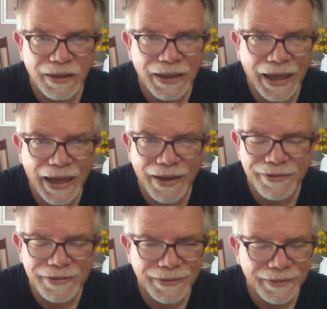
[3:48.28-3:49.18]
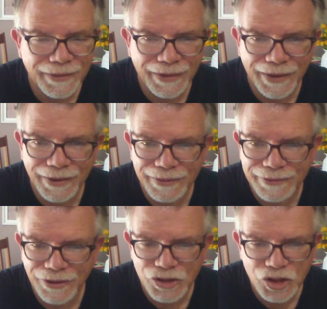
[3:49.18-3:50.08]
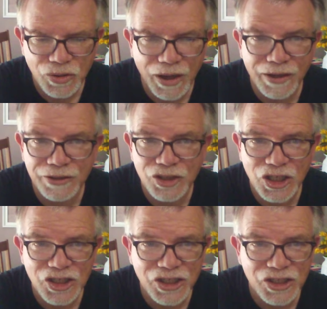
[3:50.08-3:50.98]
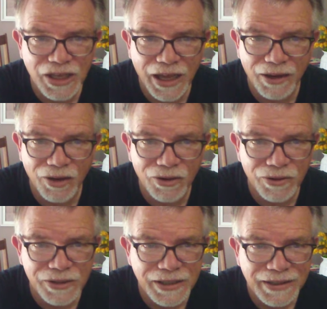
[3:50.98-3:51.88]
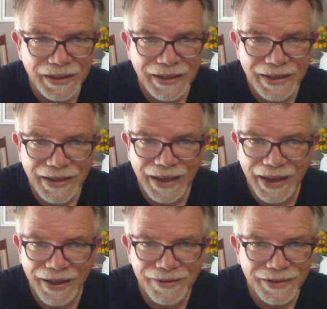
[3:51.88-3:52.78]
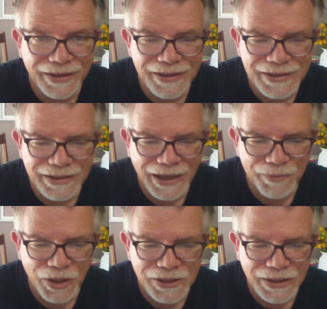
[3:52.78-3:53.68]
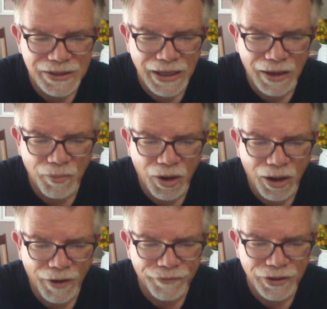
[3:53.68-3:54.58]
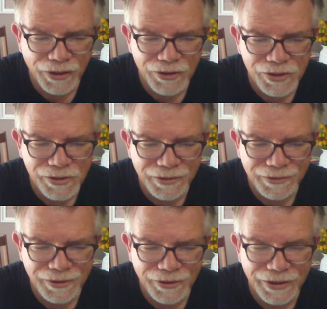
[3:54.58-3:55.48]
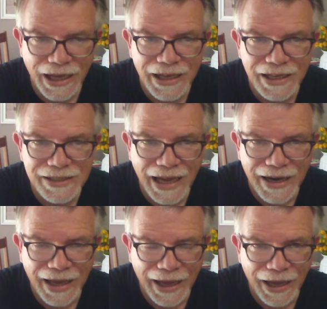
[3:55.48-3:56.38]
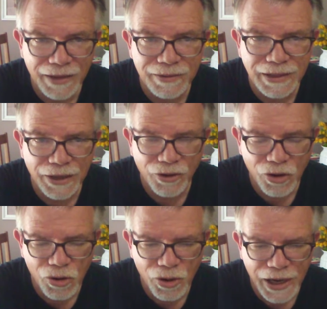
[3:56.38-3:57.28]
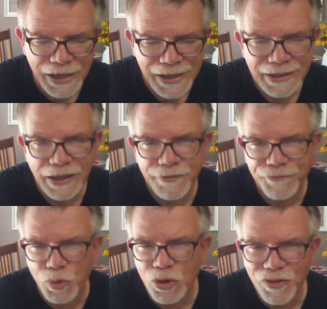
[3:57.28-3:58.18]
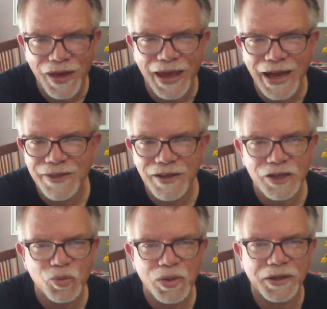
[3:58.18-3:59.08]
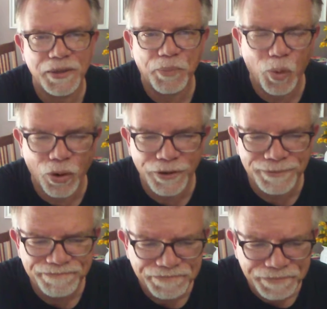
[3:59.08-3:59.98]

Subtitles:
and they're struggling just to stay alert, and it doesn't take much to set them off. Your day gets out of hand in a hurry. Now, the fourth thing I think is real important,